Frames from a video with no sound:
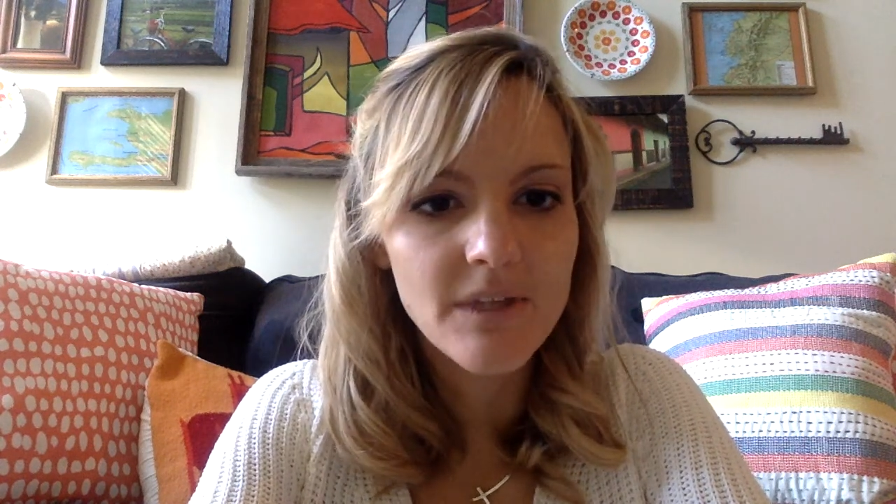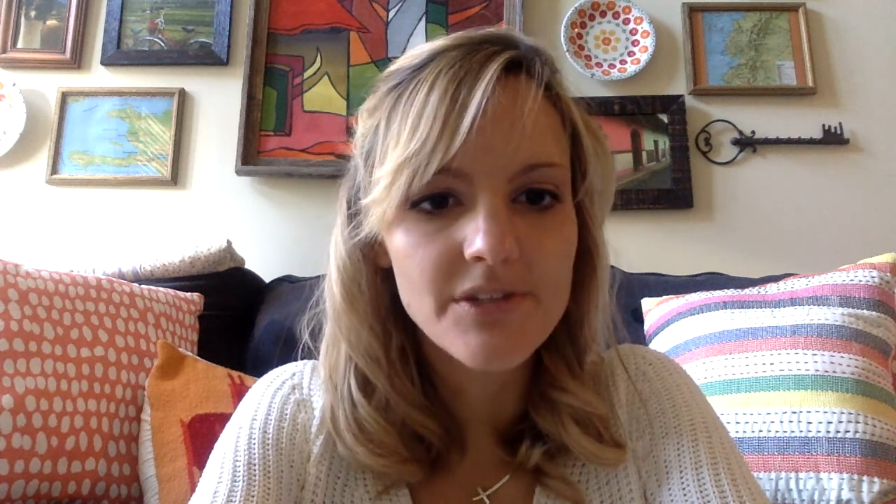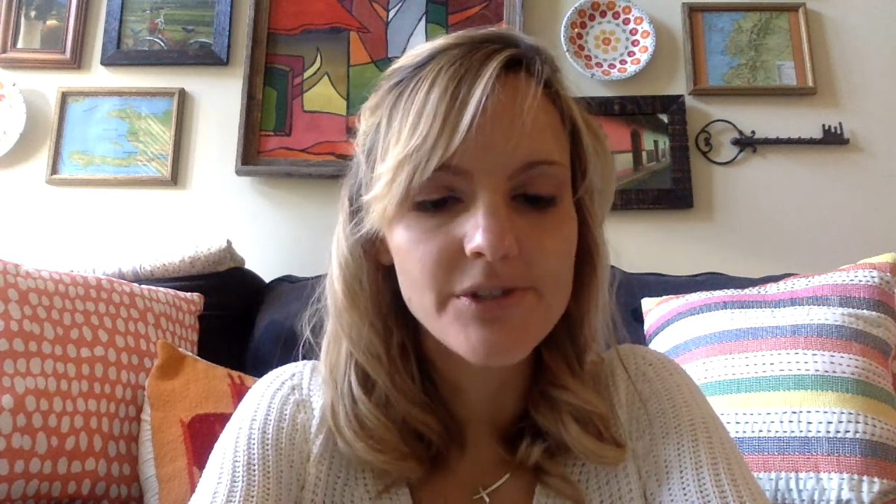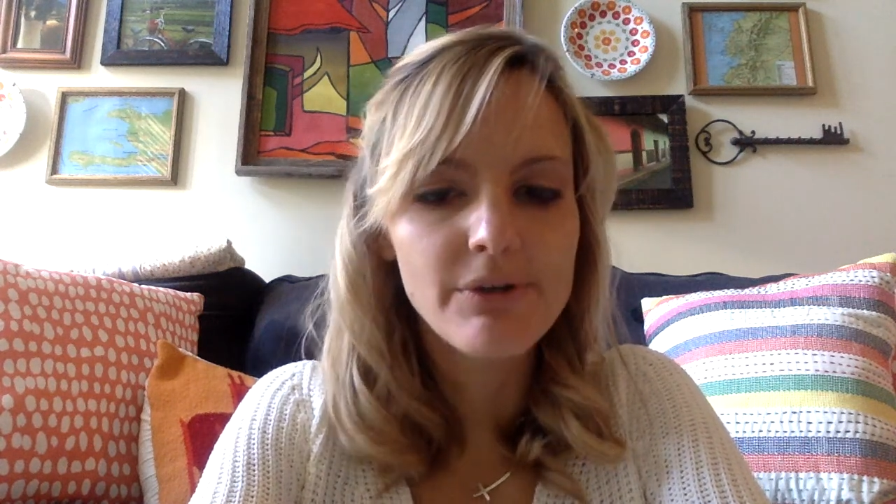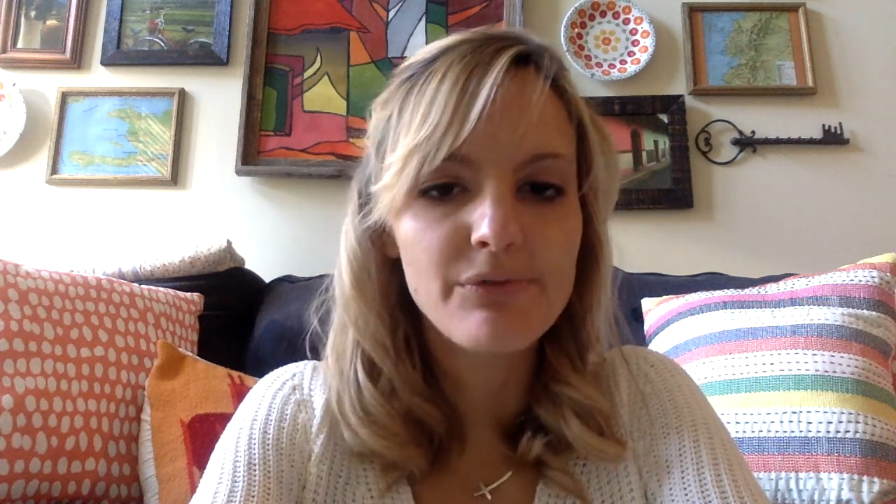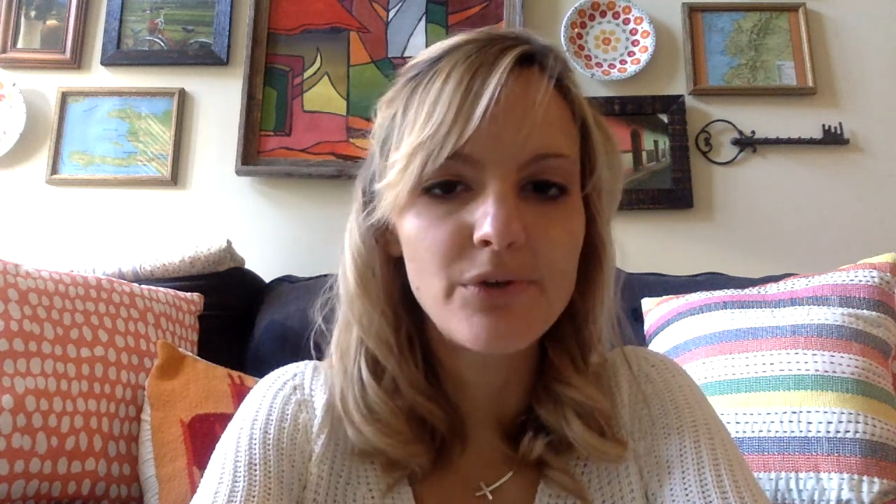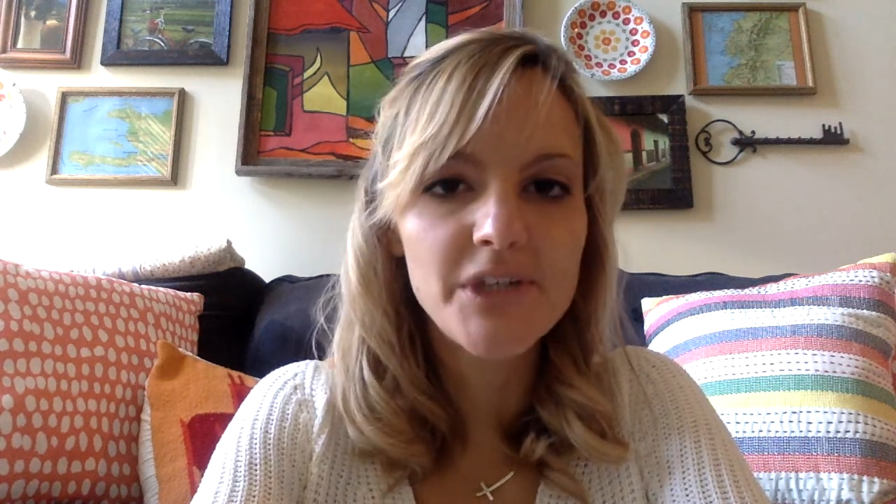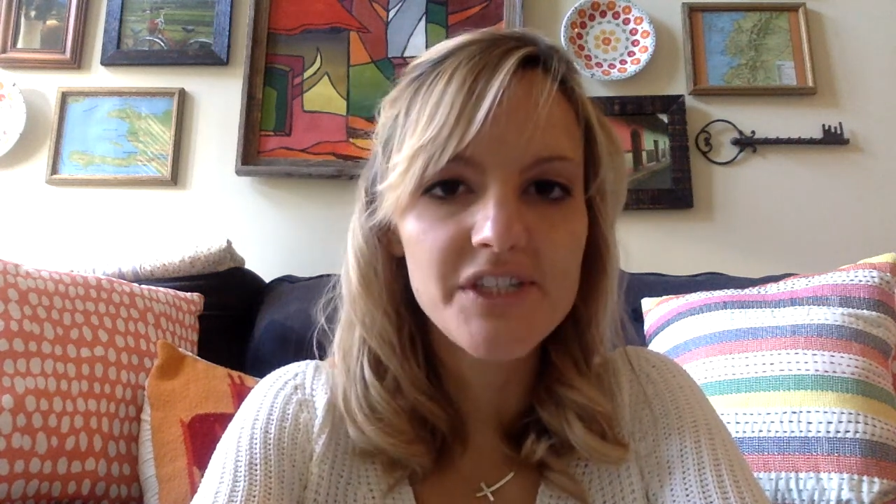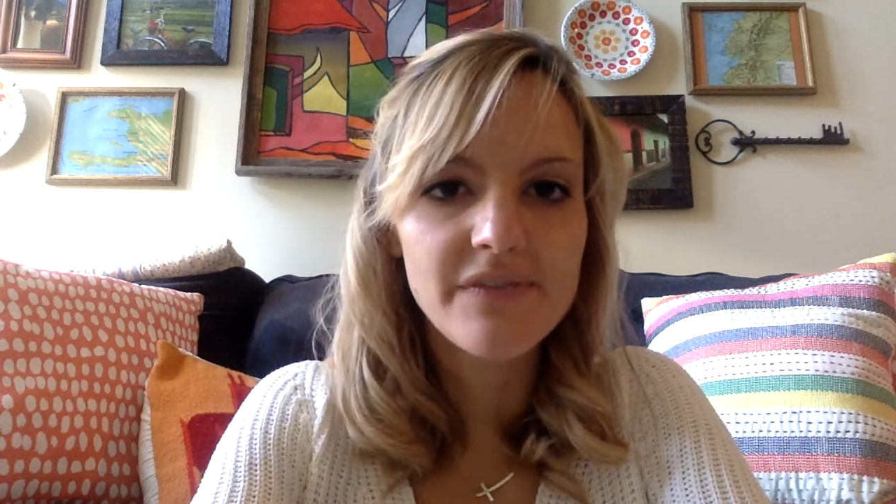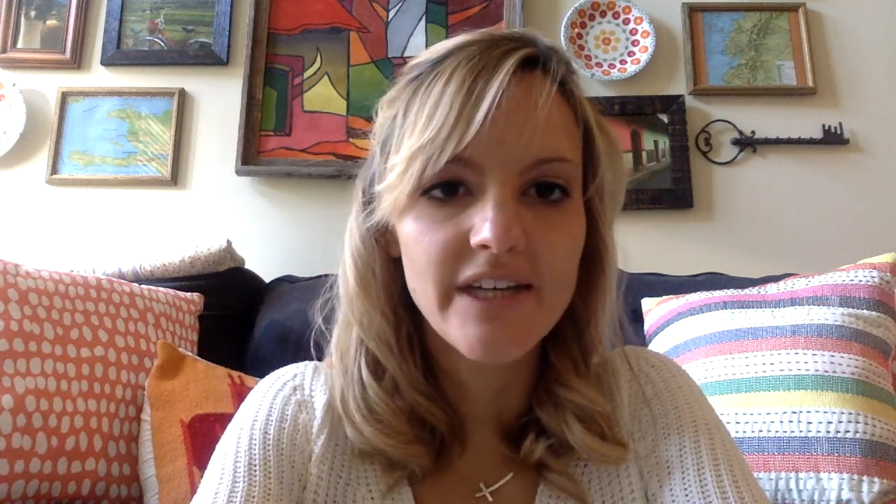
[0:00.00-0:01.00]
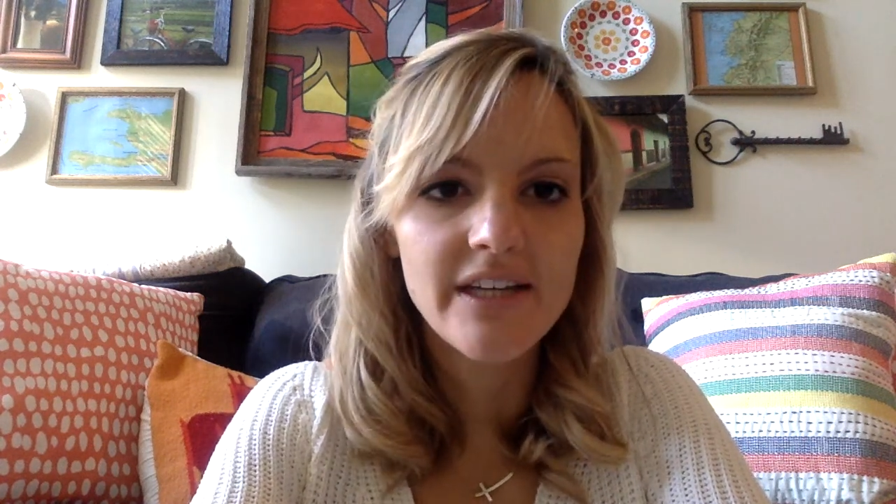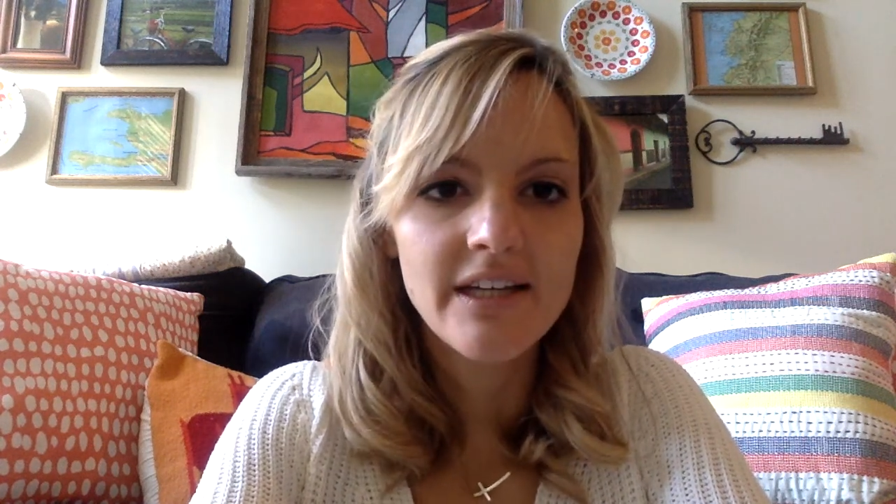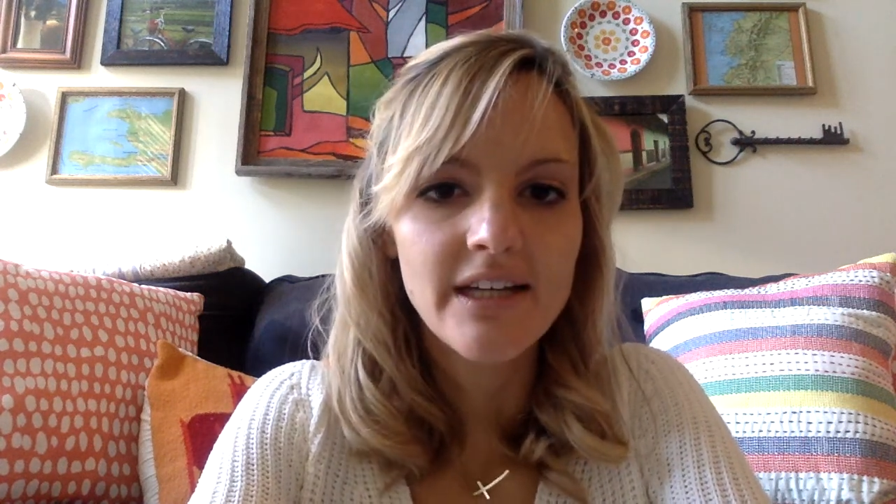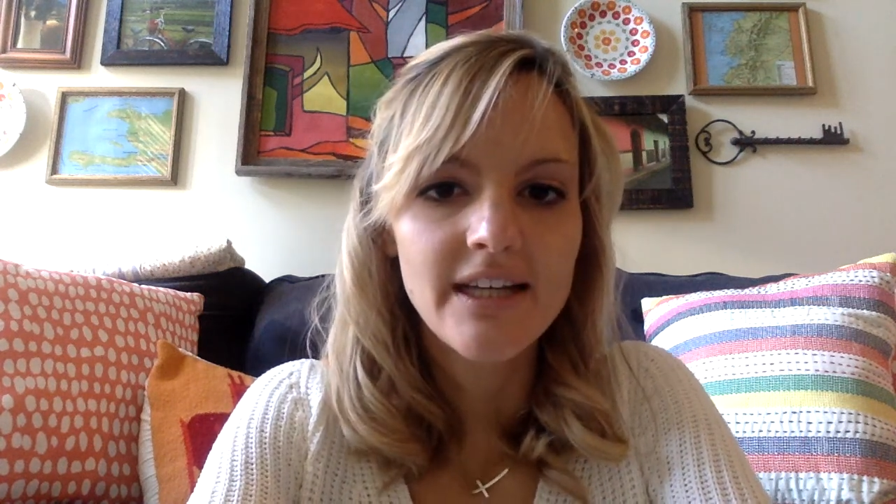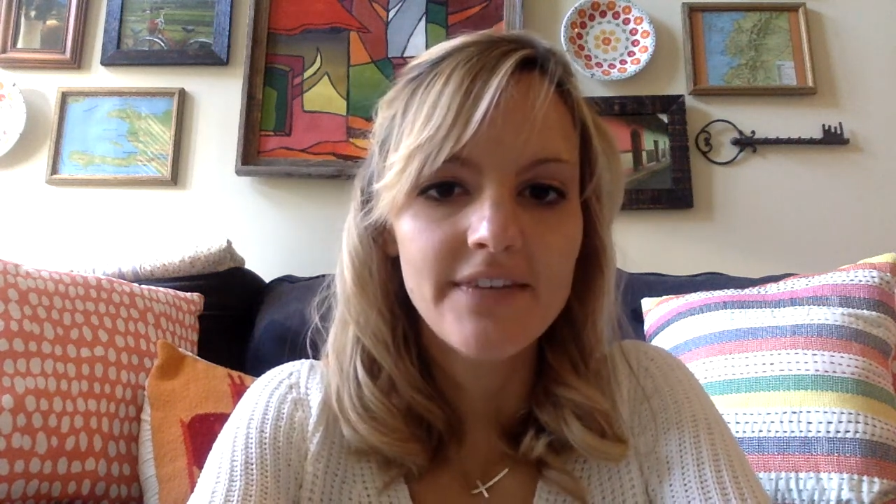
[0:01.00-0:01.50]
So a force fit,
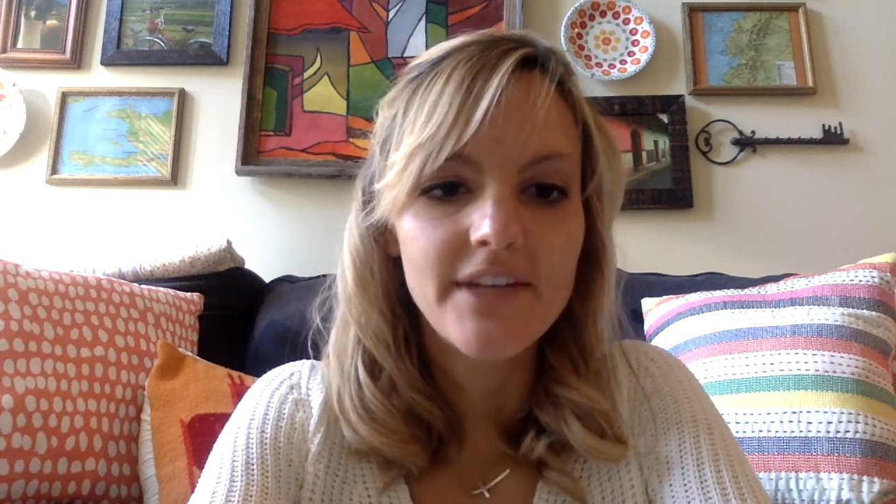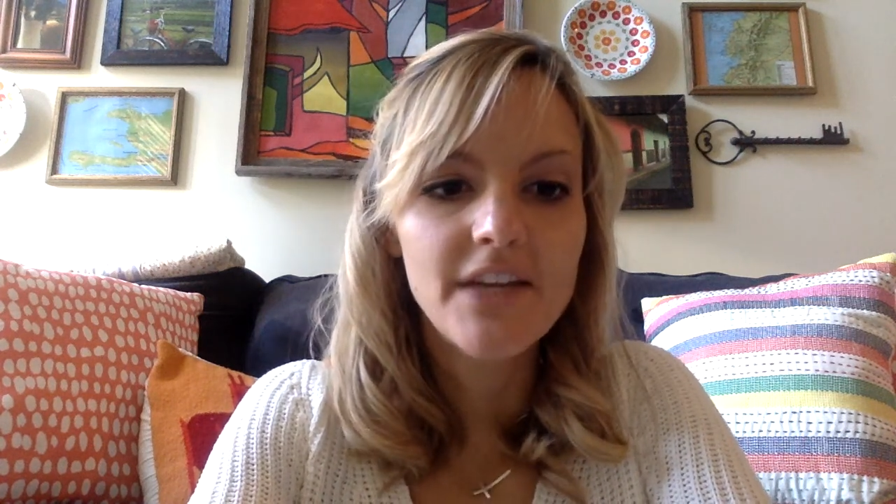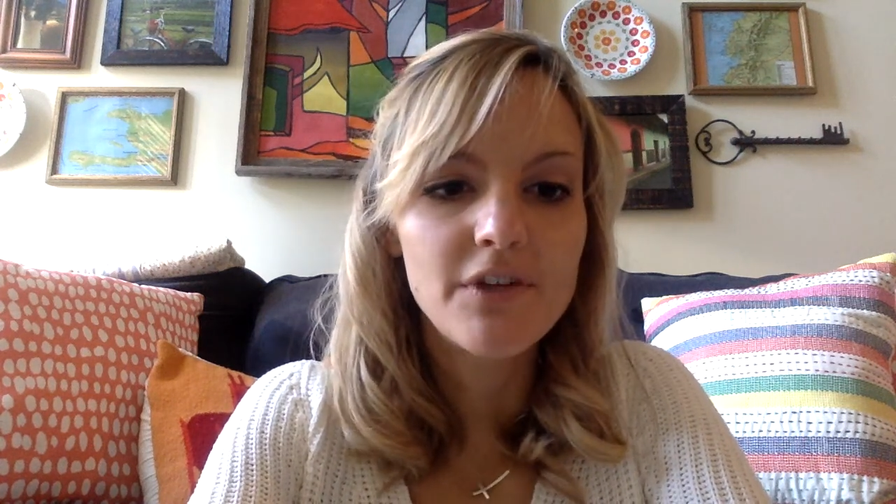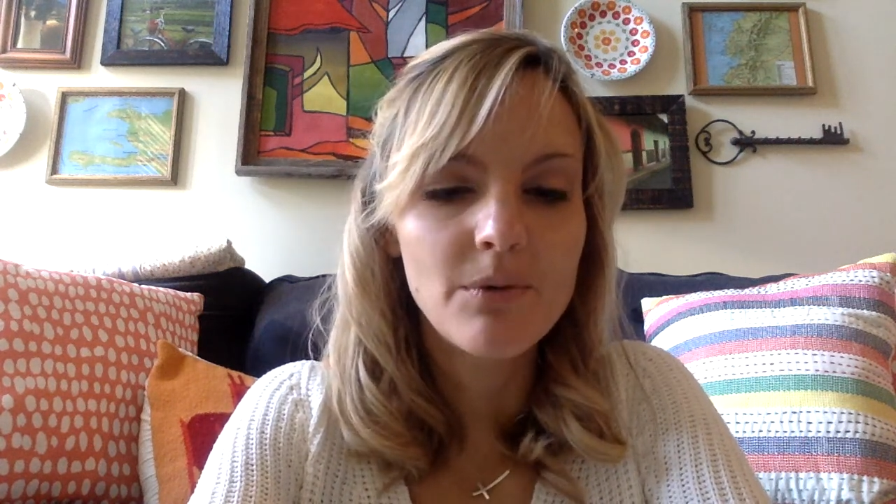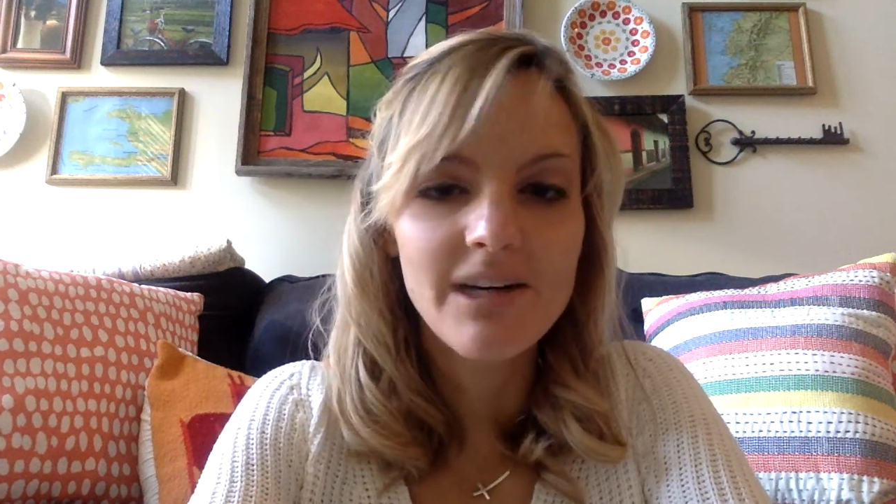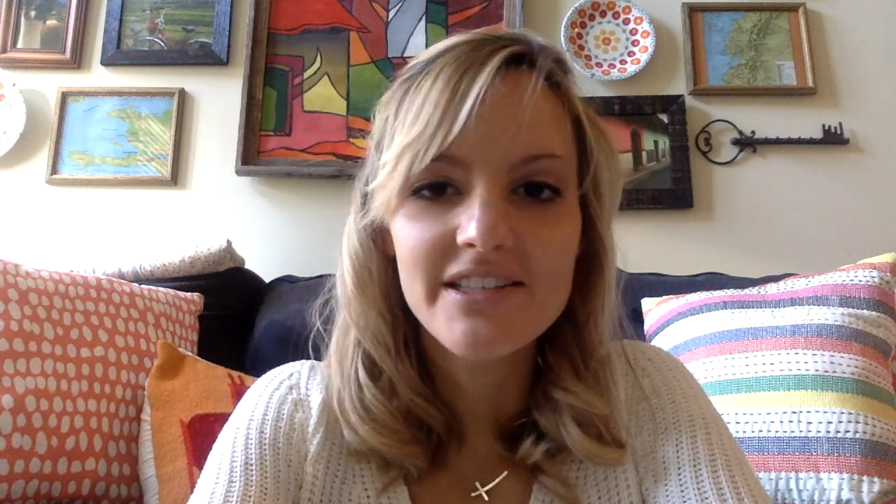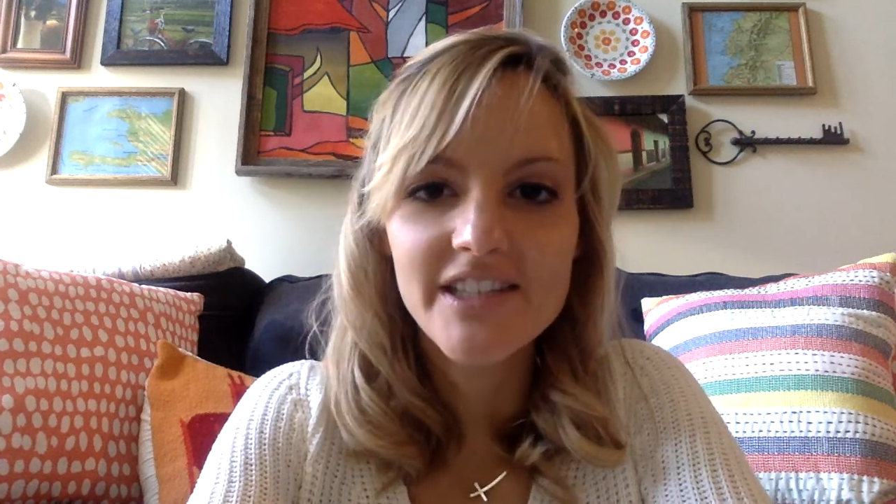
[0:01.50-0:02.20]
if any of you want to